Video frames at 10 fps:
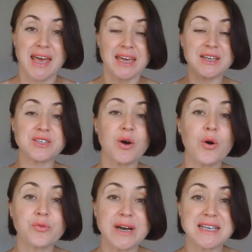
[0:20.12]
It is
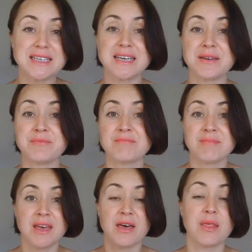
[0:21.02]
already
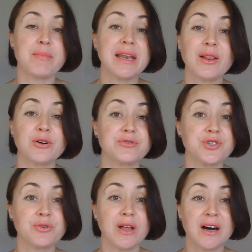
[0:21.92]
middle of
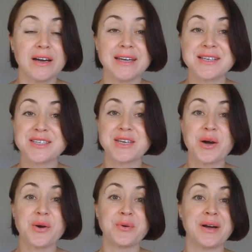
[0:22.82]
July,
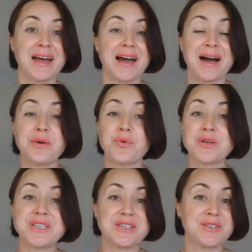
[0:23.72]
so I
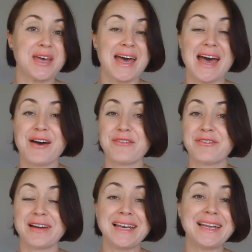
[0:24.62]
wanted to
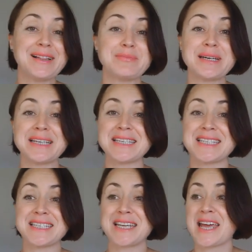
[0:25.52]
have a little bit
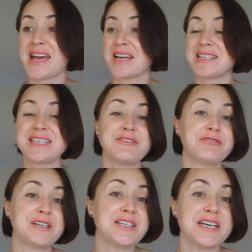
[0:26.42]

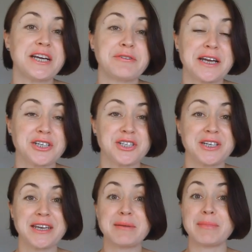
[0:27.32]
different
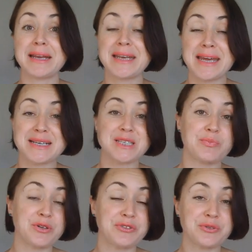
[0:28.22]
direction in my next
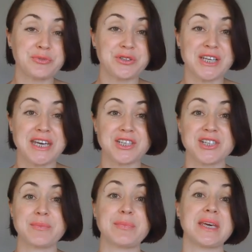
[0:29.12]
perfume
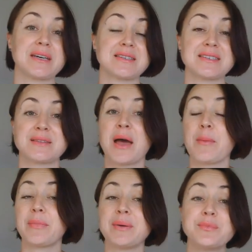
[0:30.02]
rotation because
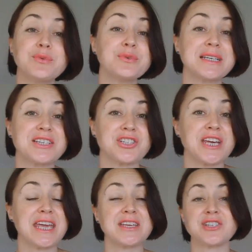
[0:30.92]
my mood is
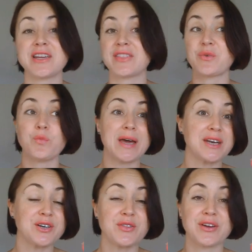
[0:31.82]
changing, the
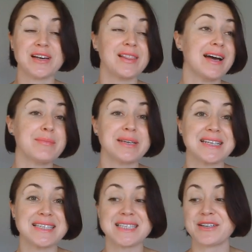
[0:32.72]
weather, the climate
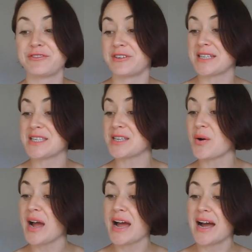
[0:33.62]
is different,
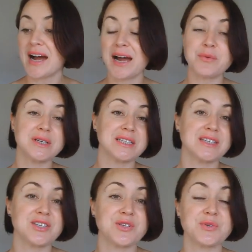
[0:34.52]
so I
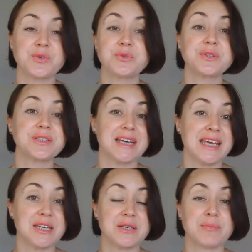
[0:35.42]
wanted to
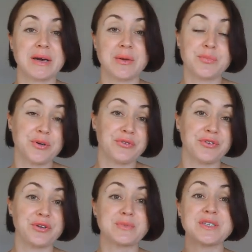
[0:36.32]
rotate my
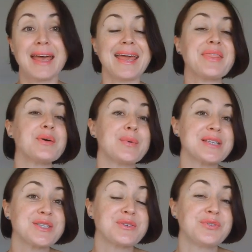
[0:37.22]
perfumes. And the
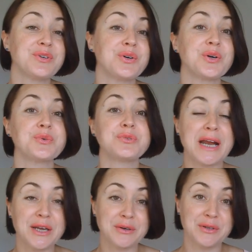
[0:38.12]
ones of you who
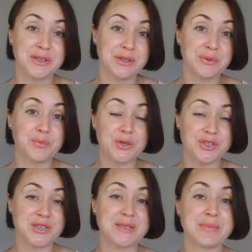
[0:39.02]
regularly
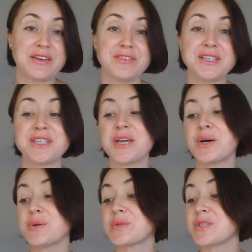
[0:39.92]
watches my
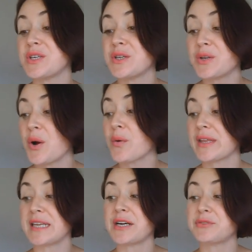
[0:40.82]
videos, you know
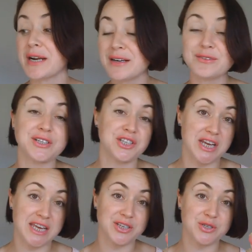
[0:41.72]
that I regularly
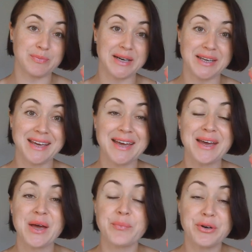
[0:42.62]
change my
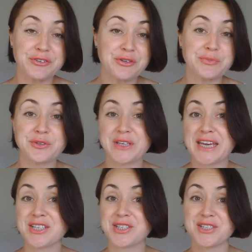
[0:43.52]
perfume
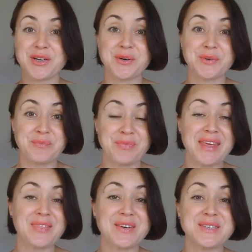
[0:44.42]
rotation, so
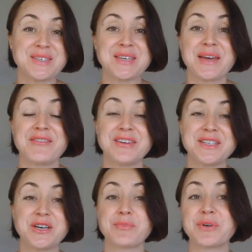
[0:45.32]
in this
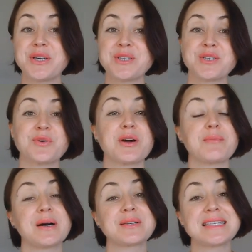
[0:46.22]
video I'm going to talk
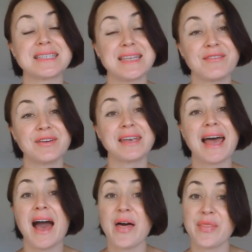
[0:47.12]
about 7
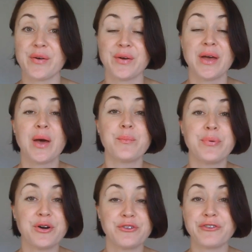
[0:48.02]
other
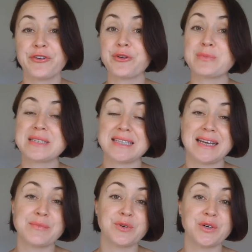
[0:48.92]
perfumes that
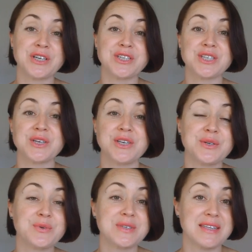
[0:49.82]
I'm going to
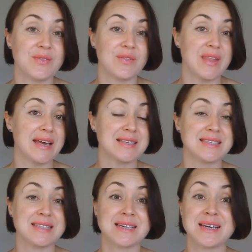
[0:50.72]
use in the
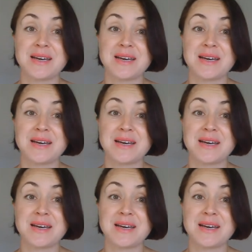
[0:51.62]
next